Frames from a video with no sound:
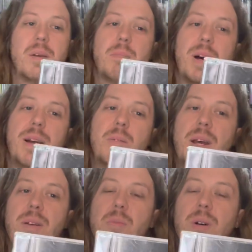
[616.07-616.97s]
My
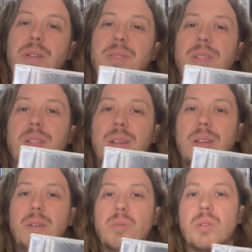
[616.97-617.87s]
Way was the
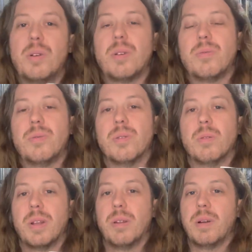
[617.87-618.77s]
theme song for
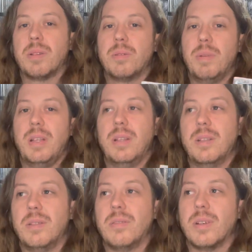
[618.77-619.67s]
one of the WrestleManias.